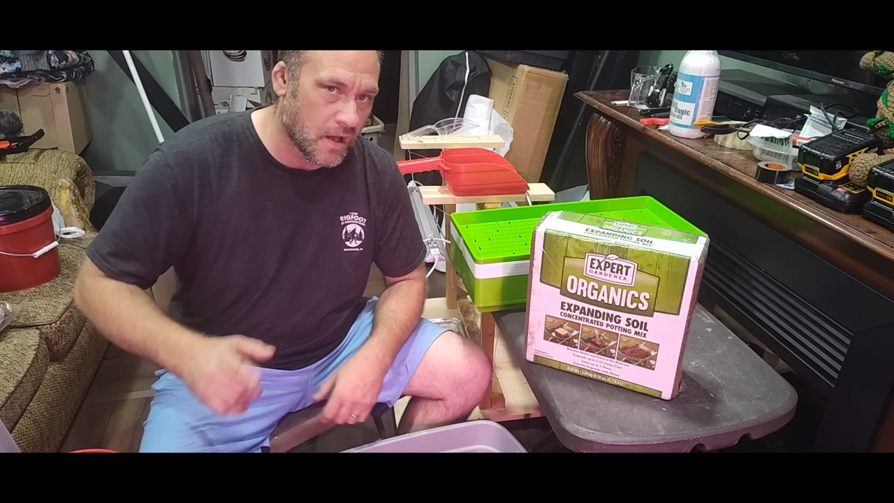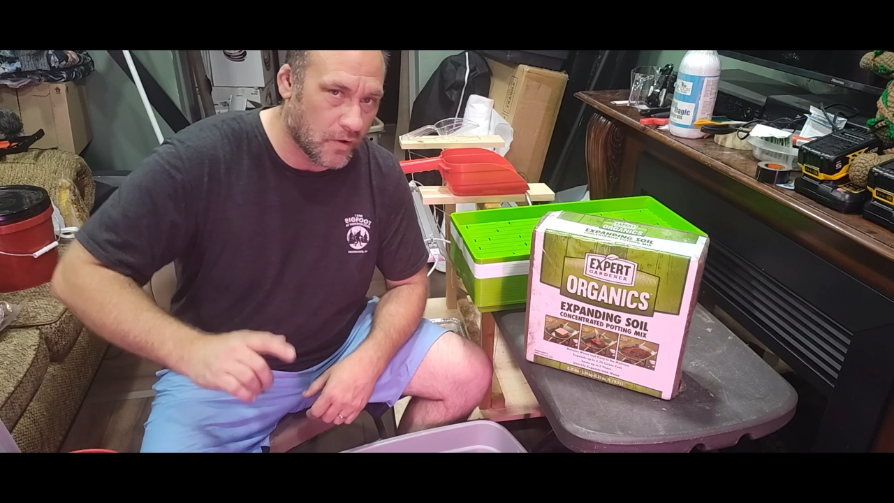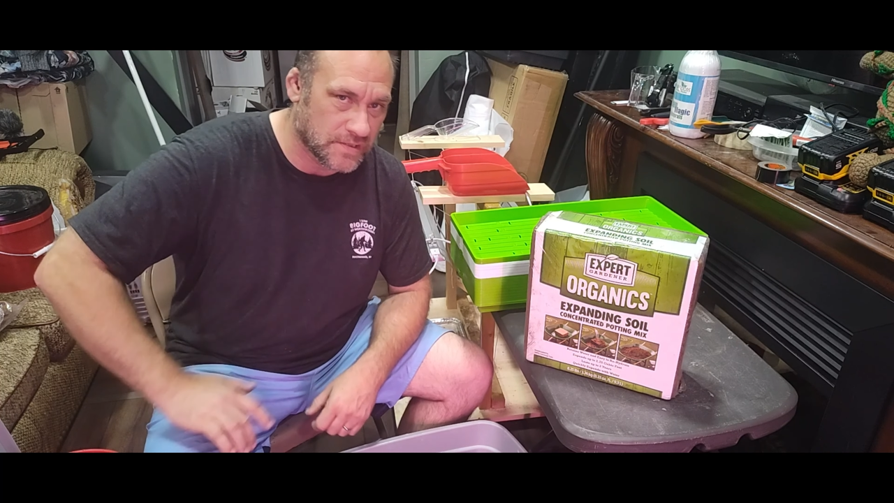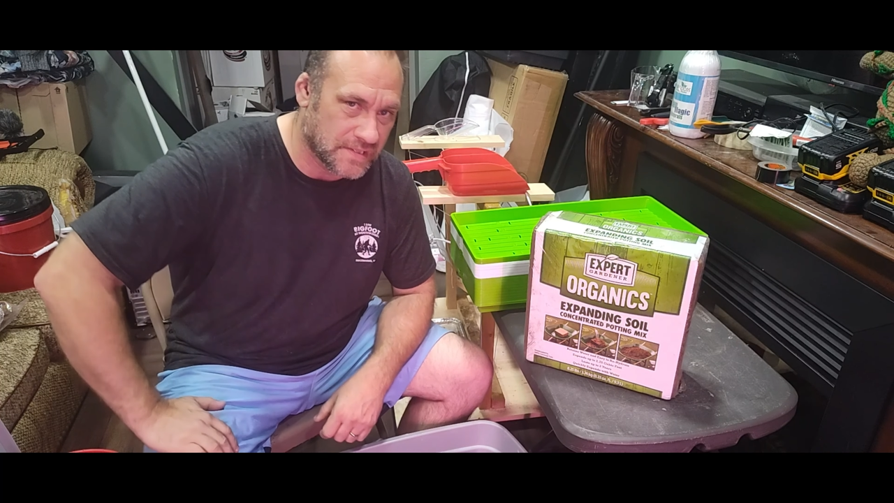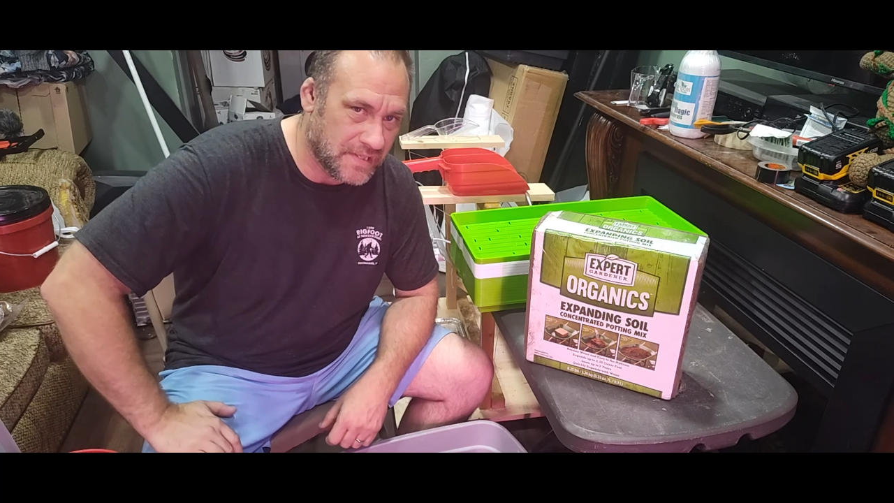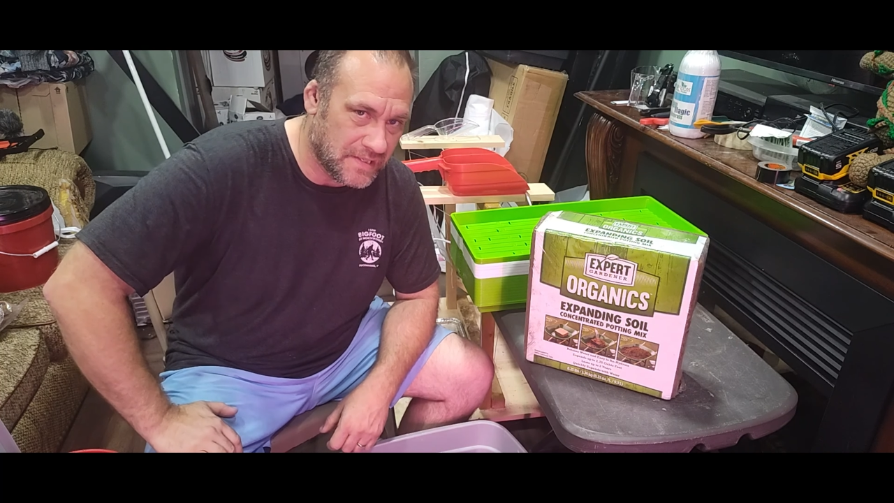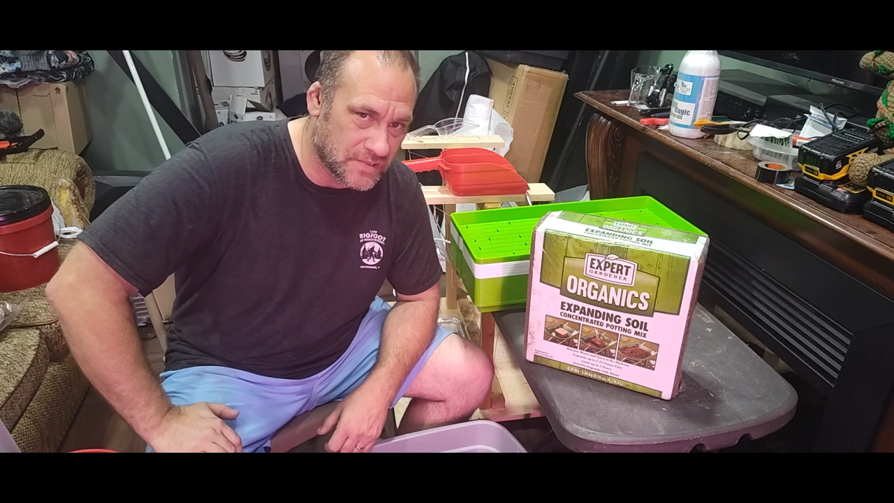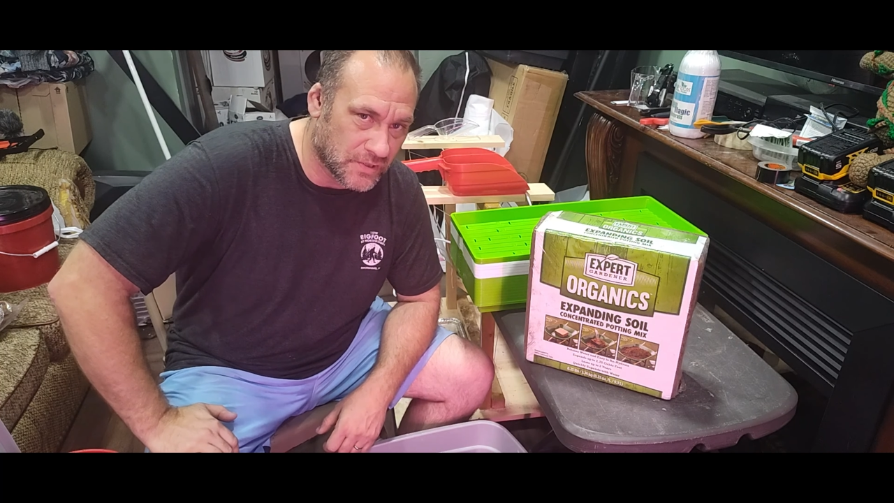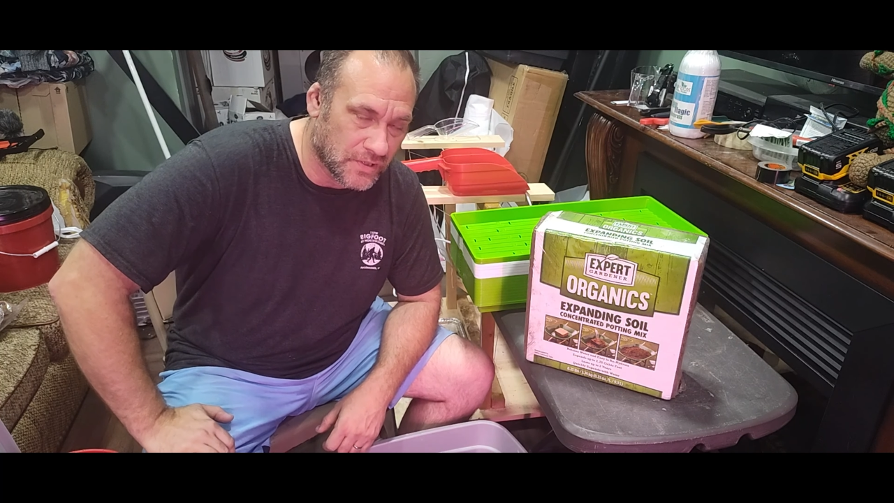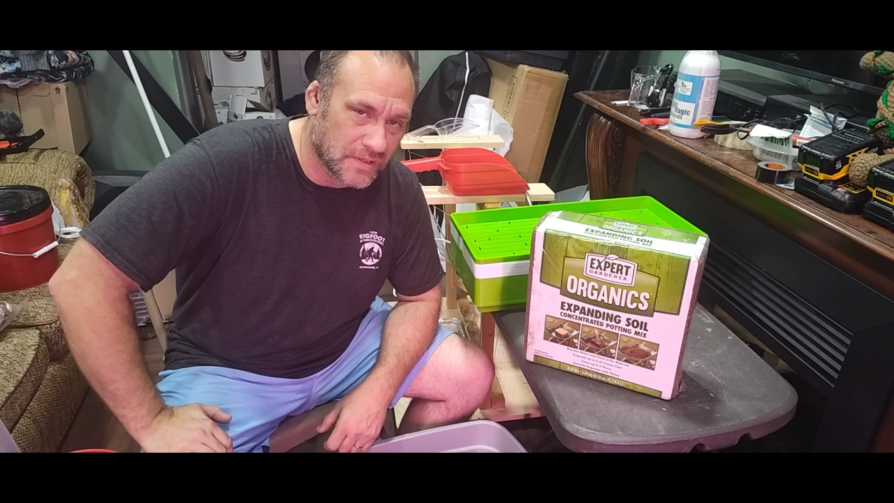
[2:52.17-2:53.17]
Oh, as a
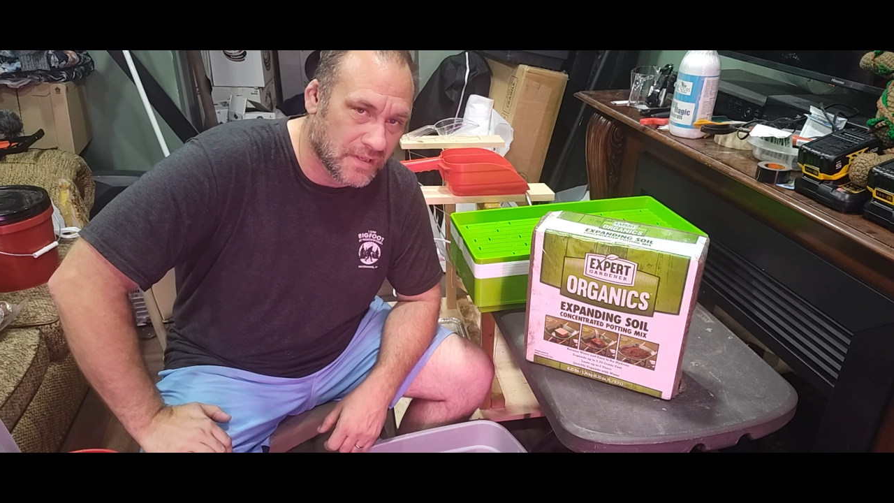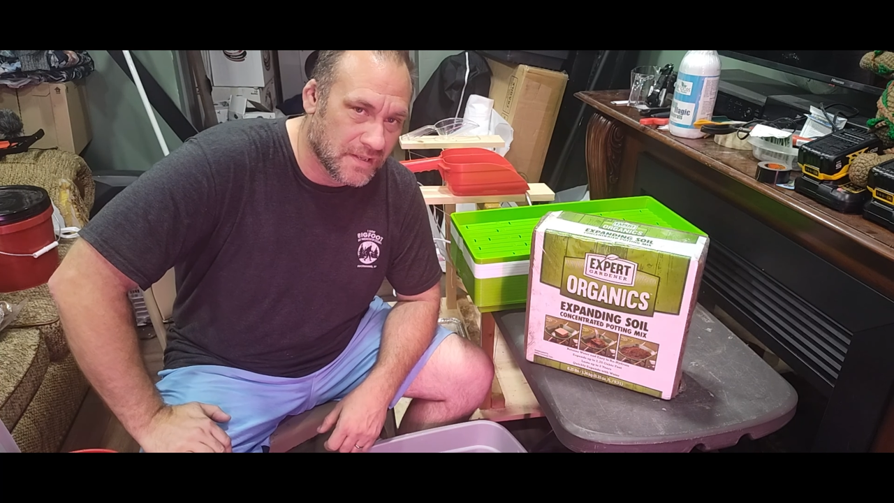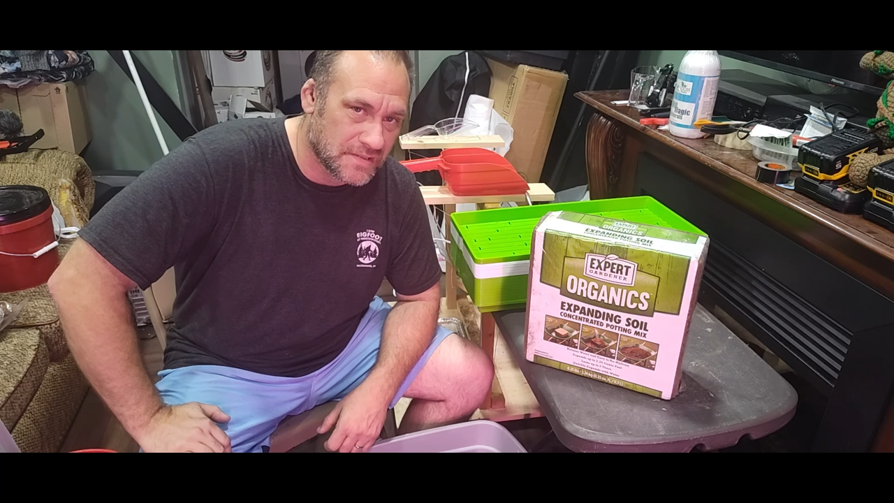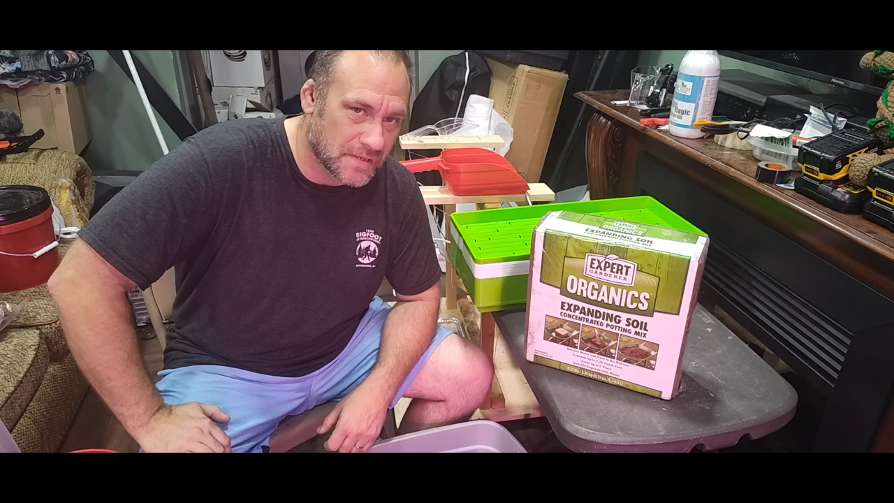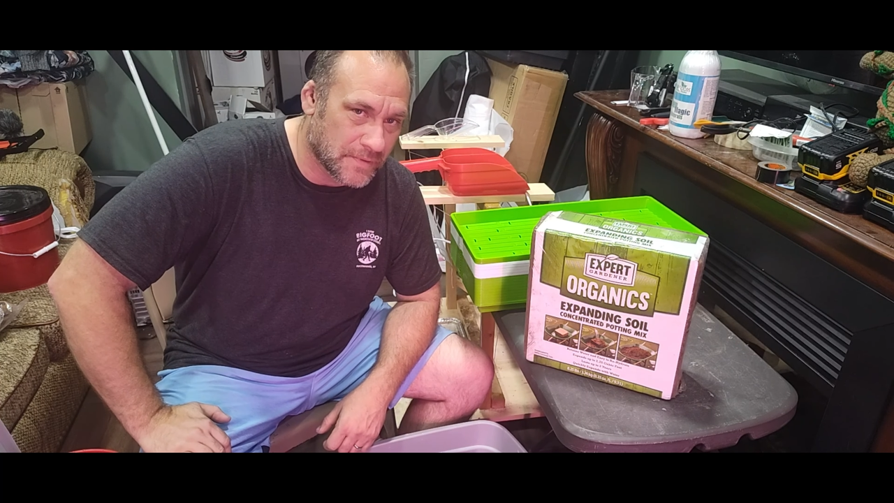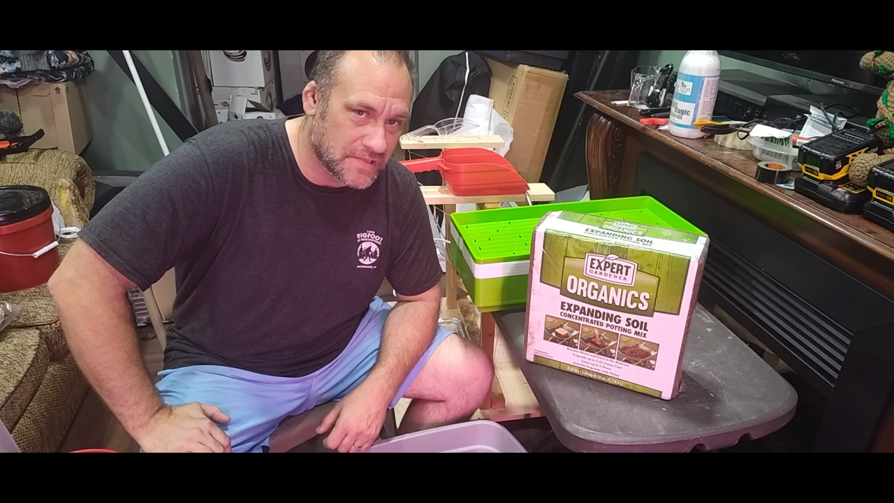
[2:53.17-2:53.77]
teaser, some